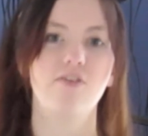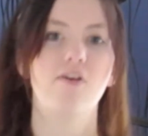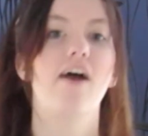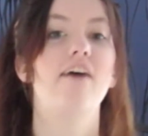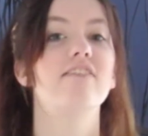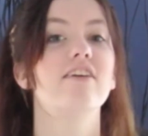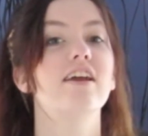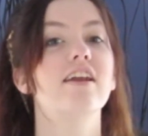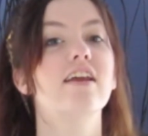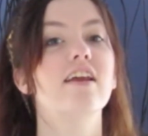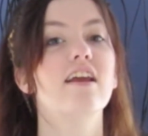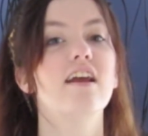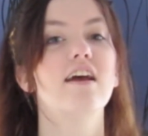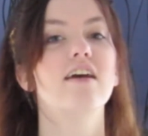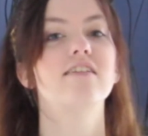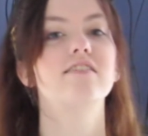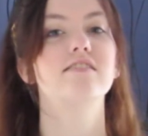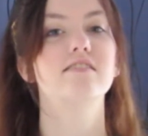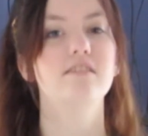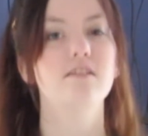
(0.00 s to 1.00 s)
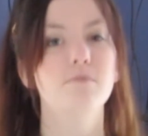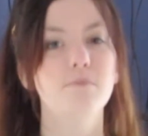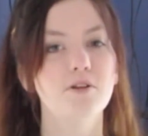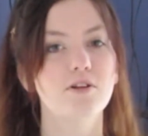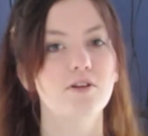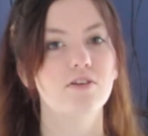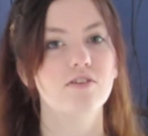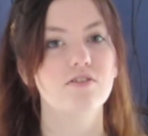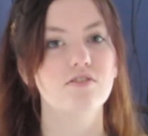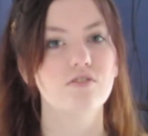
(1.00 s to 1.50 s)
you have any
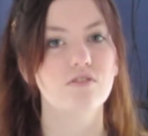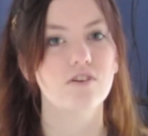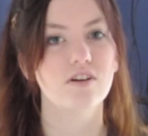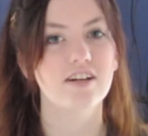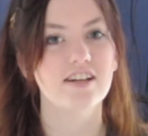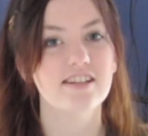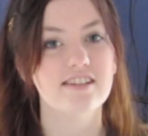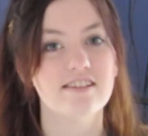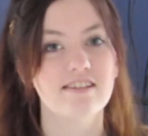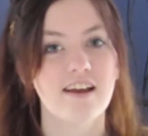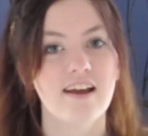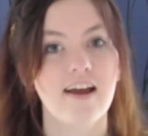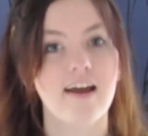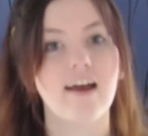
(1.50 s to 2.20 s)
similar stories.